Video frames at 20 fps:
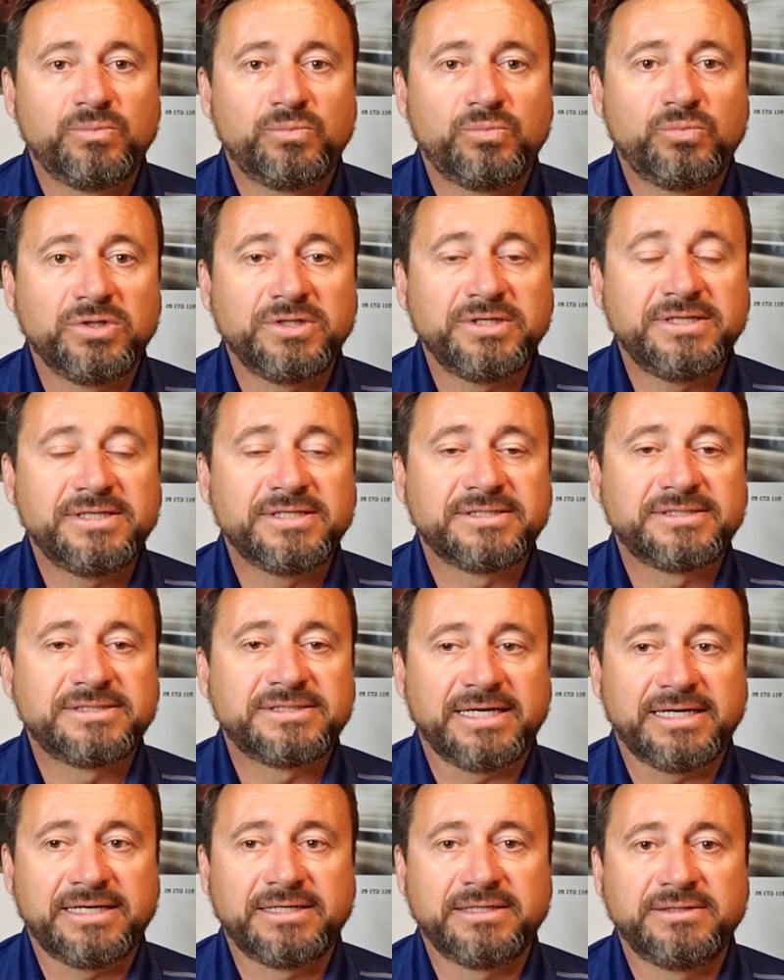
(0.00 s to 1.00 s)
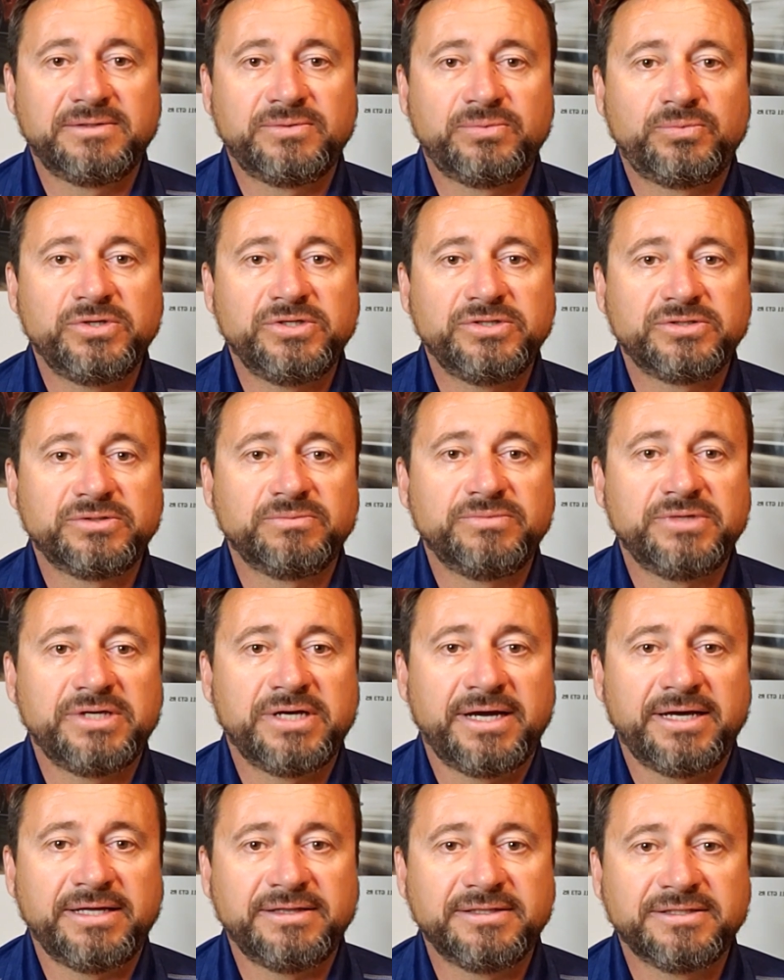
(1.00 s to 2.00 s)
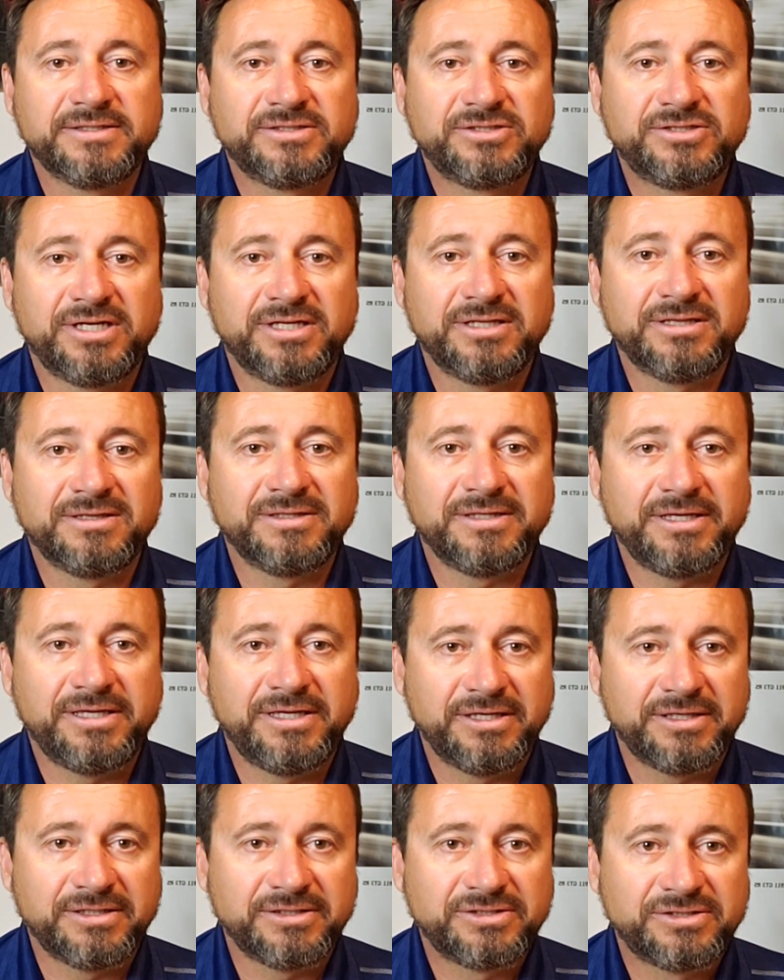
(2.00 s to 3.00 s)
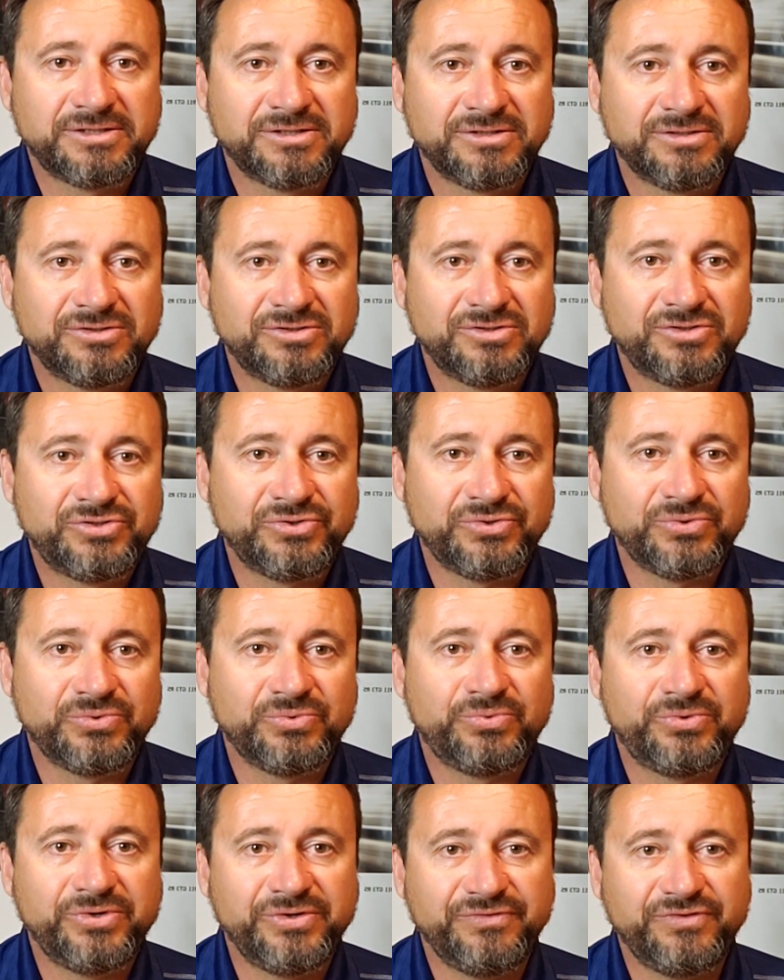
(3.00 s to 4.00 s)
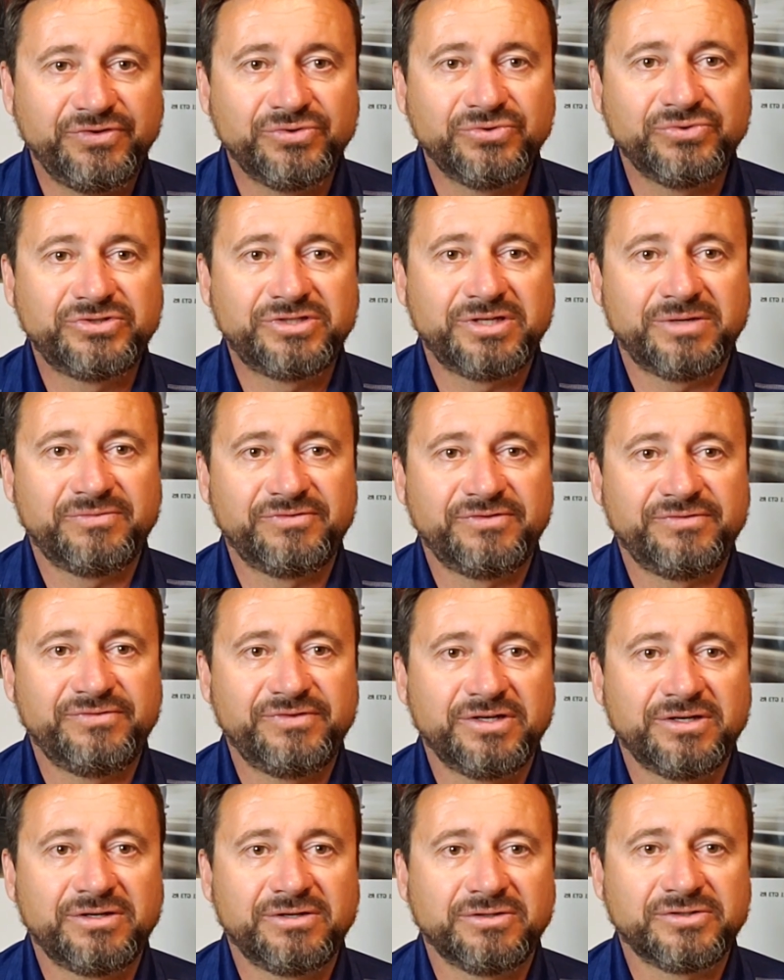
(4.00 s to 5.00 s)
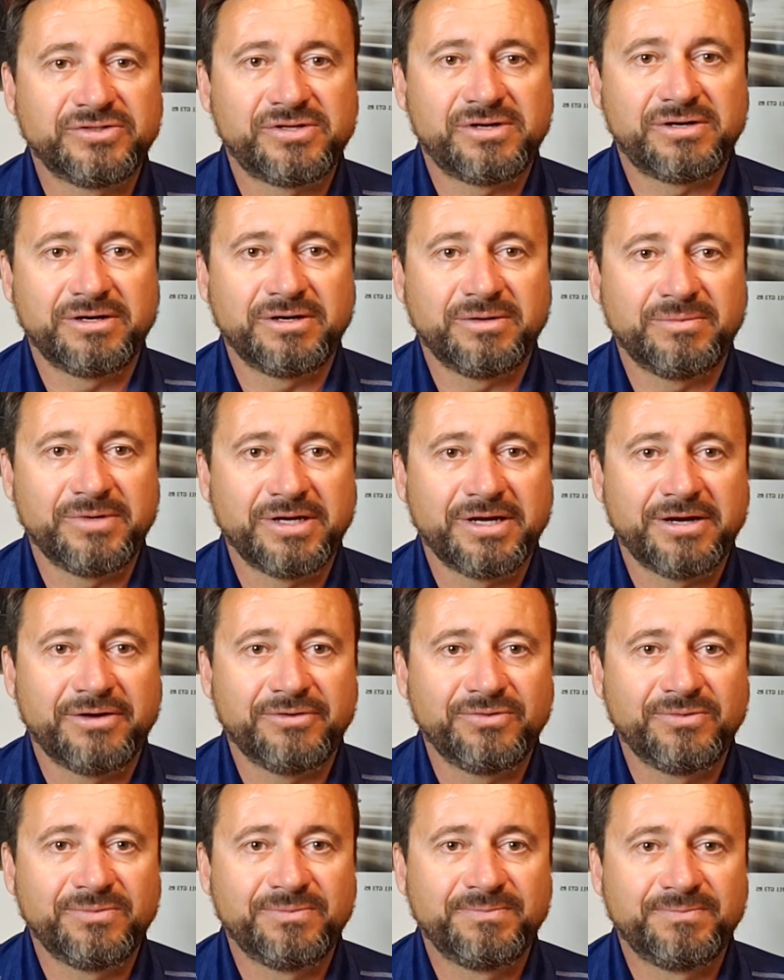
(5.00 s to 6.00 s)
Really, the second reason behind this channel is to review some of the vehicles that are coming out.